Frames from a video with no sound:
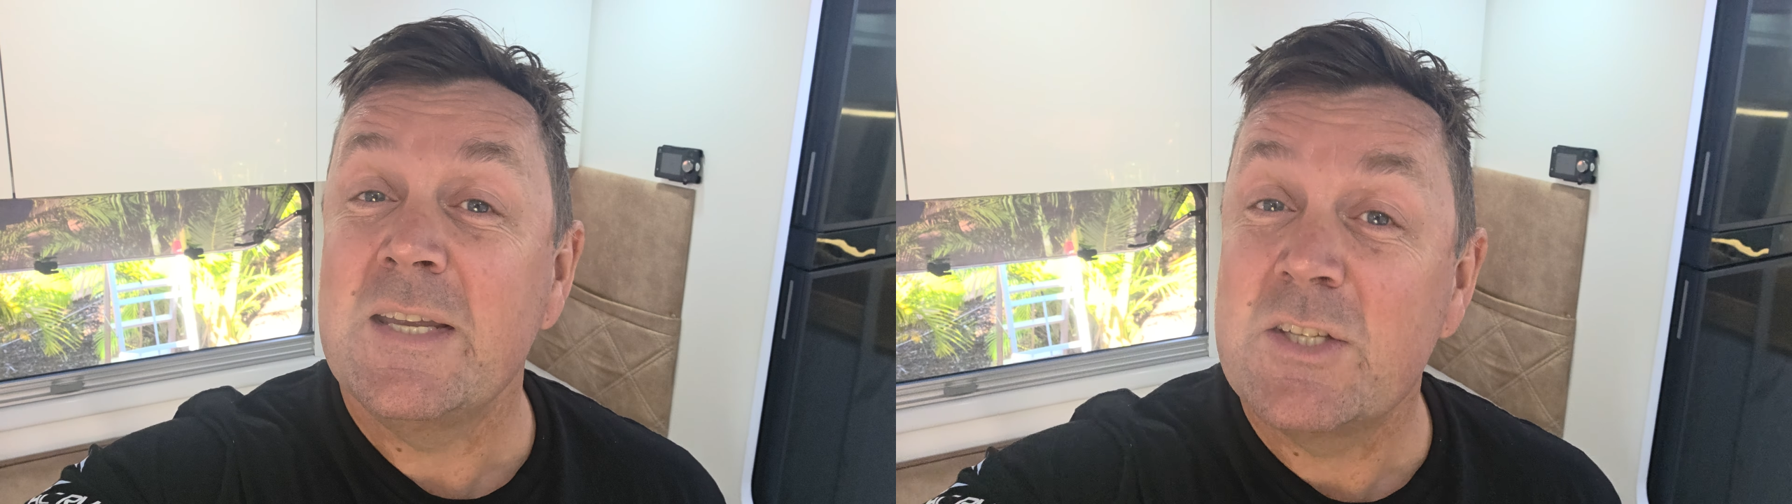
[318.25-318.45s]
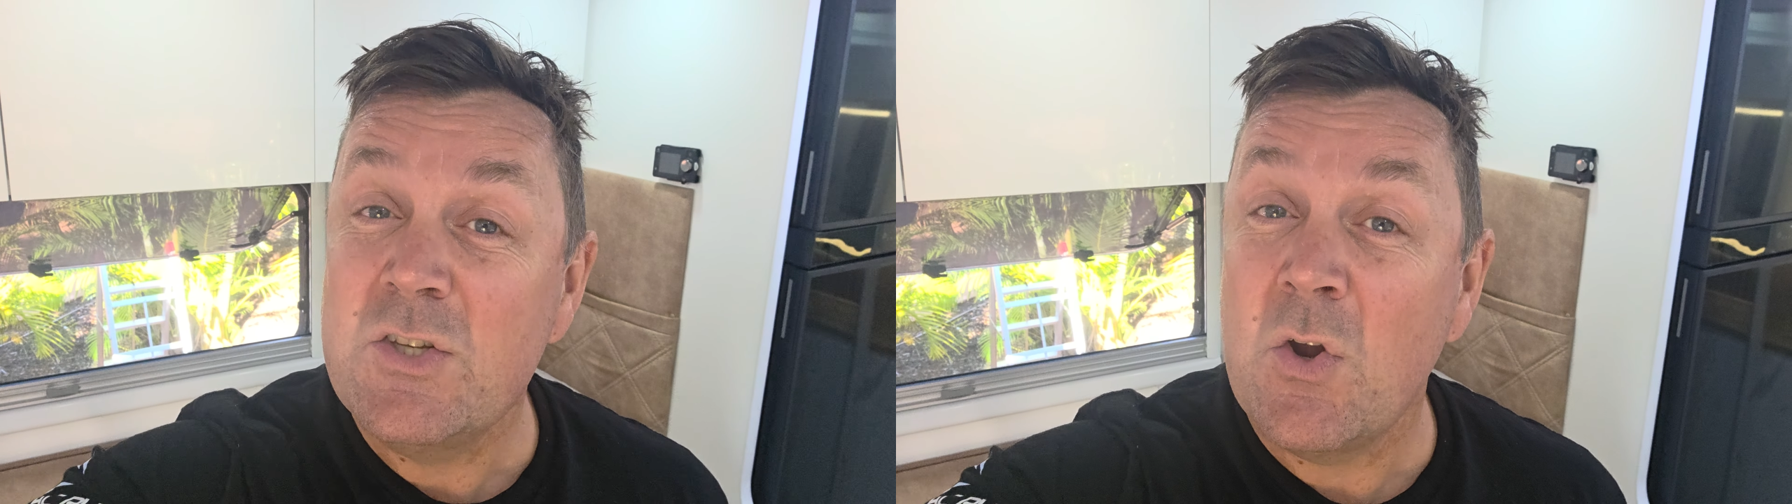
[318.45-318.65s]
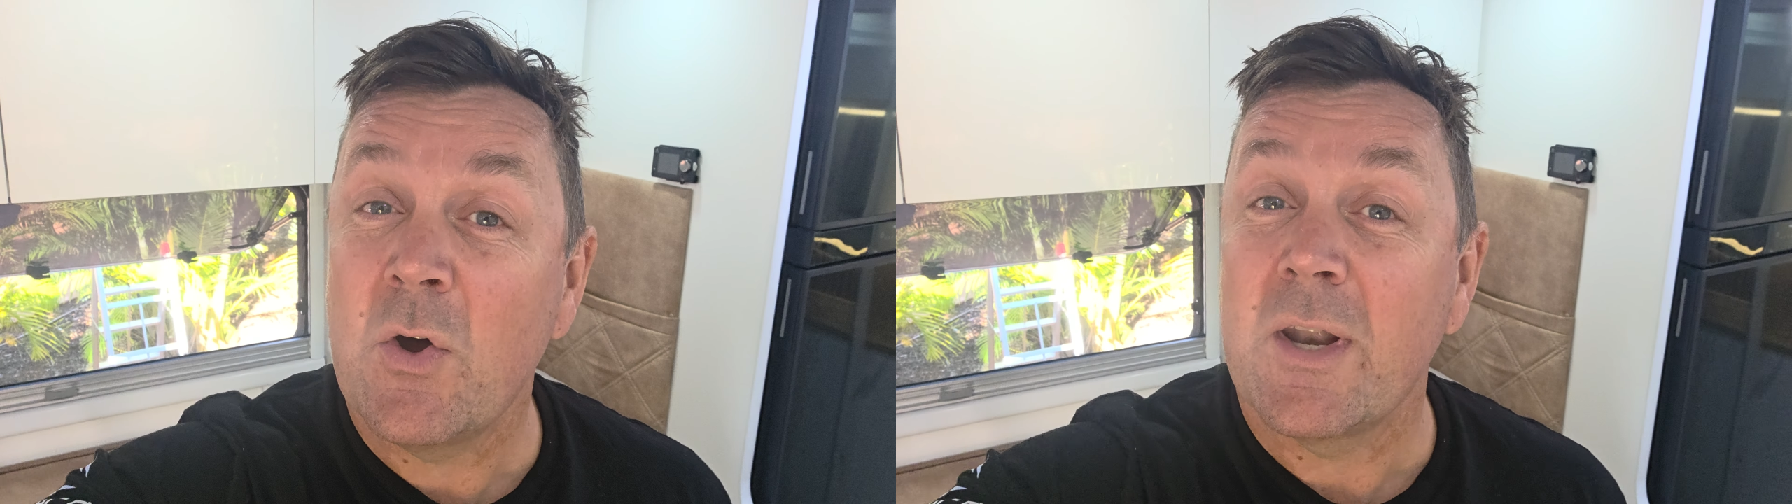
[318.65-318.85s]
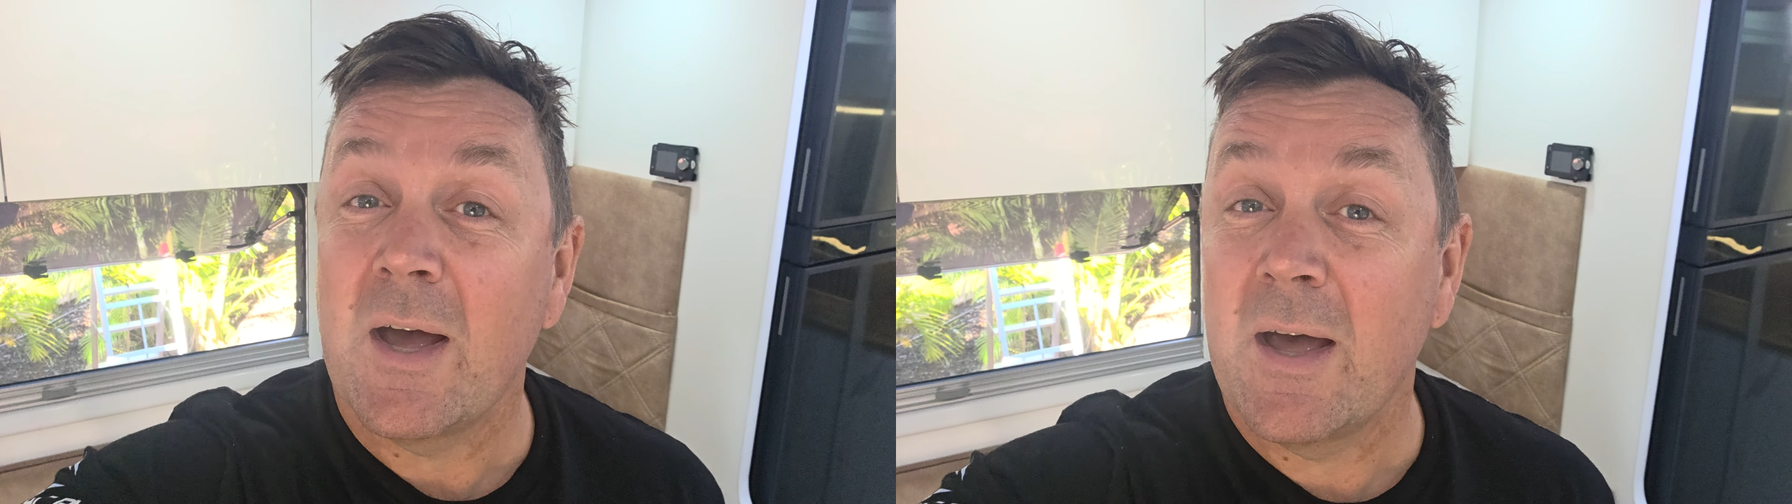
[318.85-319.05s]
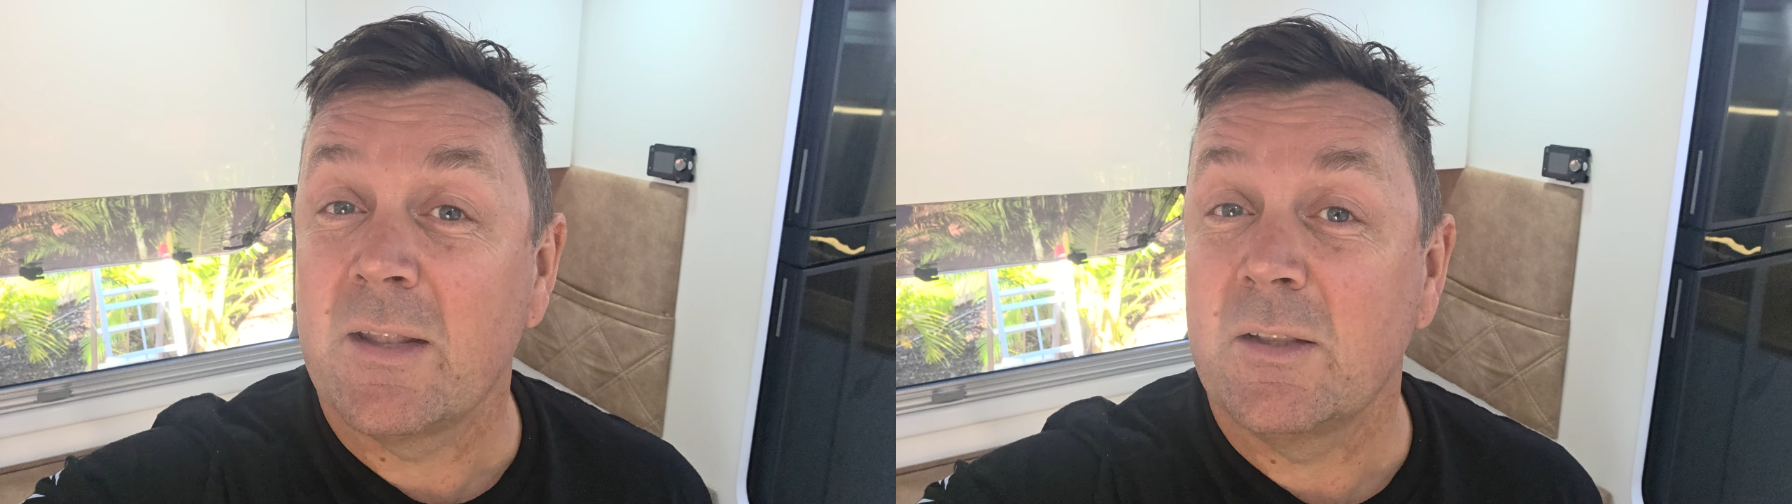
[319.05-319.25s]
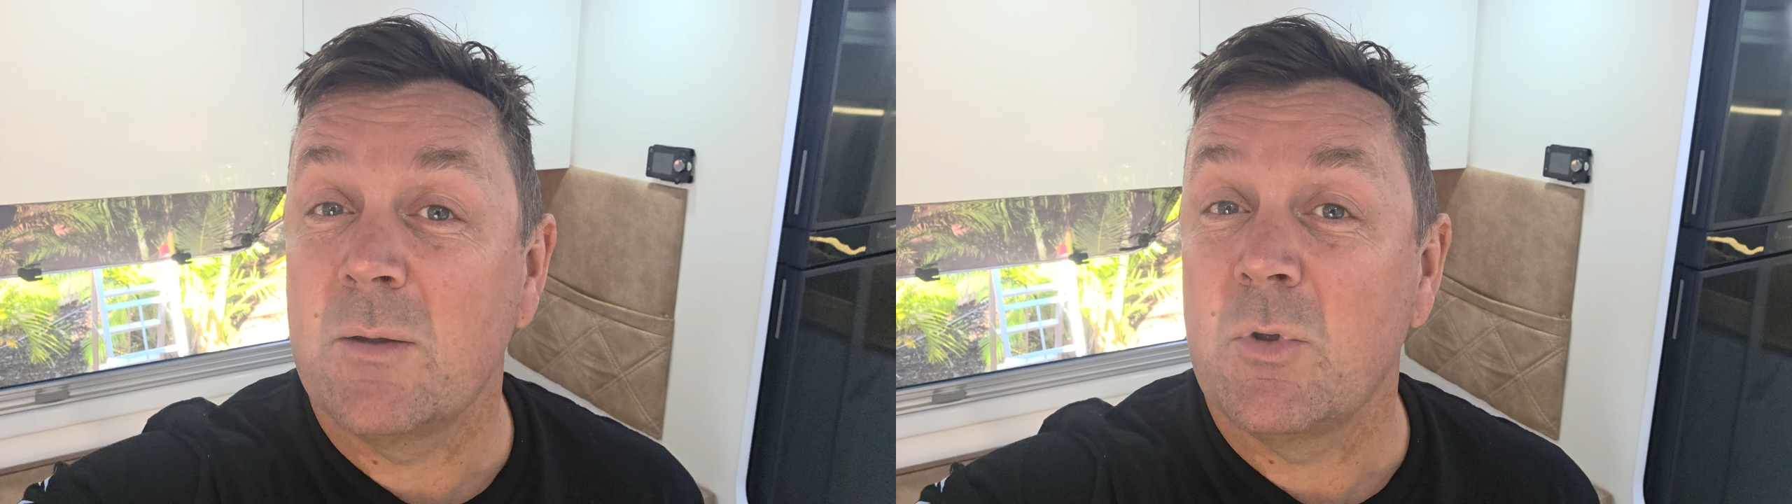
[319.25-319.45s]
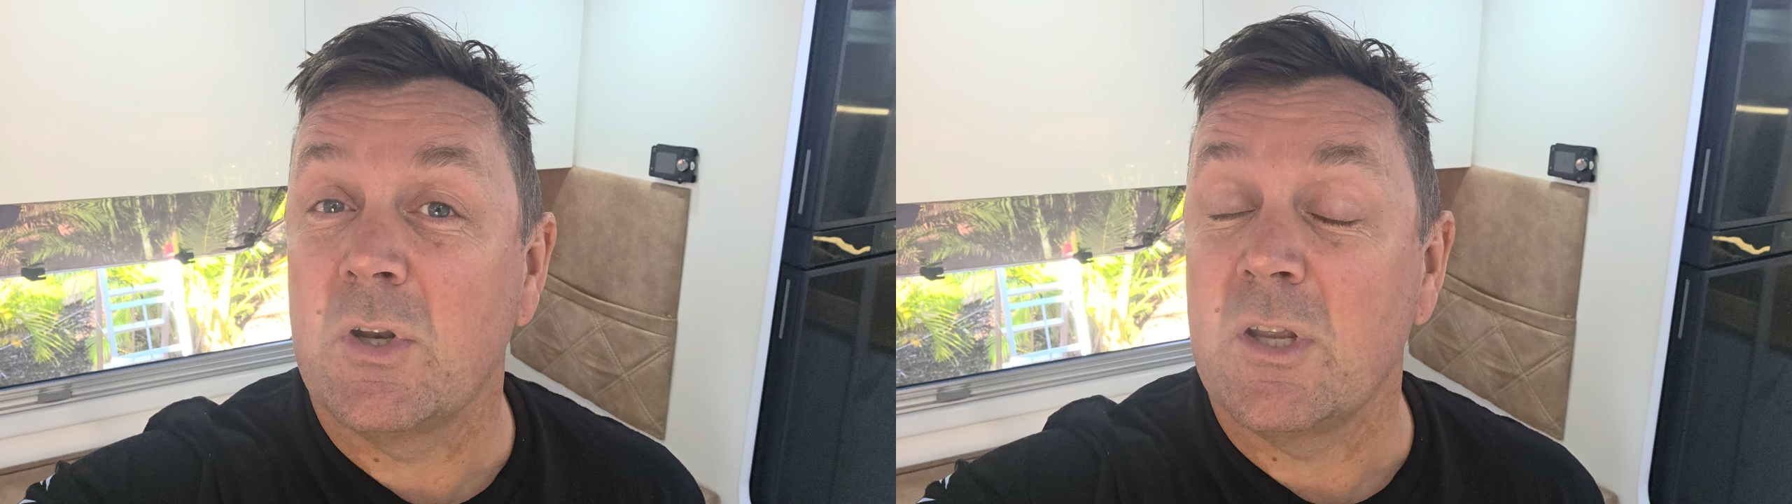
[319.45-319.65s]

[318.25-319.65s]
it's not unlimited.